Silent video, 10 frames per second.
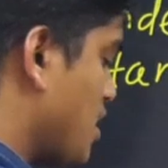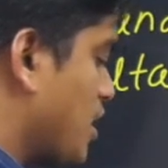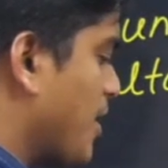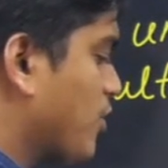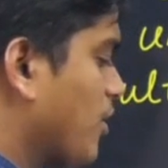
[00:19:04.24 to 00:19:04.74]

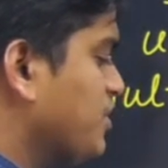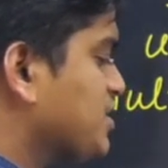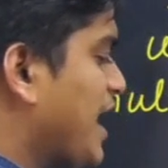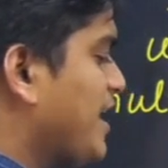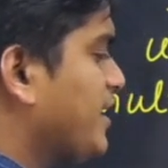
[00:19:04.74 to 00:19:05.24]
Now from this
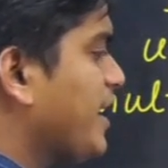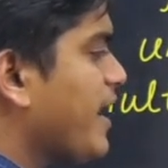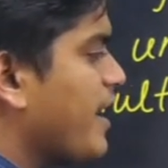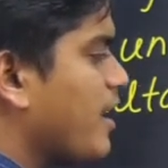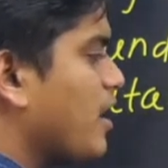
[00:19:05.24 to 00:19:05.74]
light
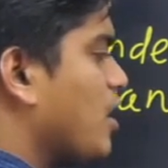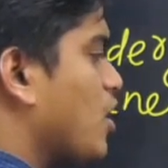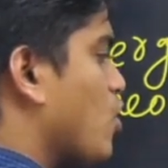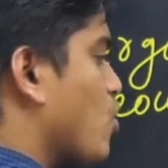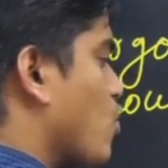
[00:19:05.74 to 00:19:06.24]
ray,
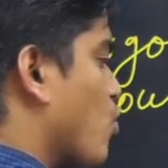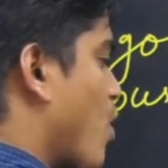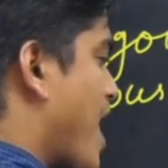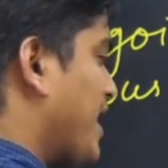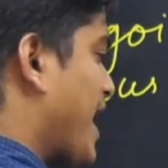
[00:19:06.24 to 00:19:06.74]

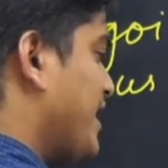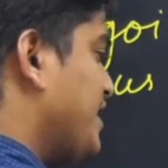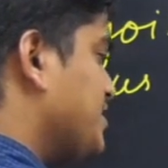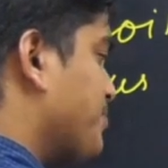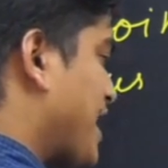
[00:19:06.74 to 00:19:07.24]
one light
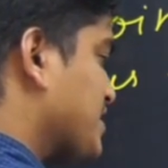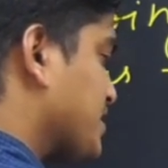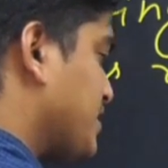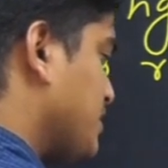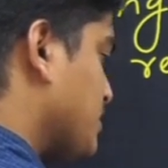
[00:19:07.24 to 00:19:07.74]
is
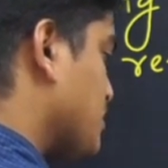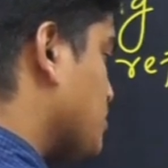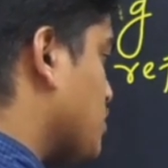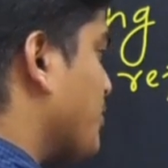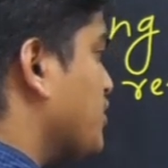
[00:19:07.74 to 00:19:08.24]
passing,
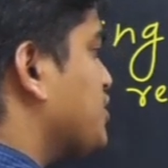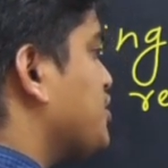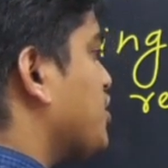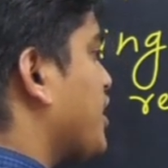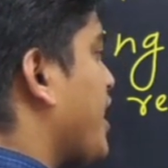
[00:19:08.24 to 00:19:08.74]
suppose this
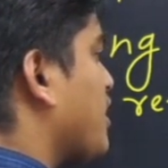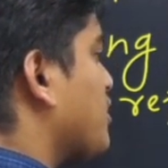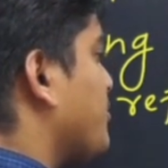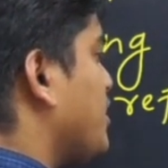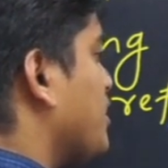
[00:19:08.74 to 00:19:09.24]
is your rarer
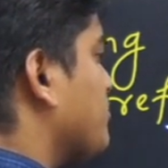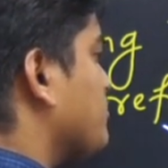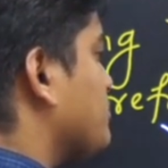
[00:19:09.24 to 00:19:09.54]
medium,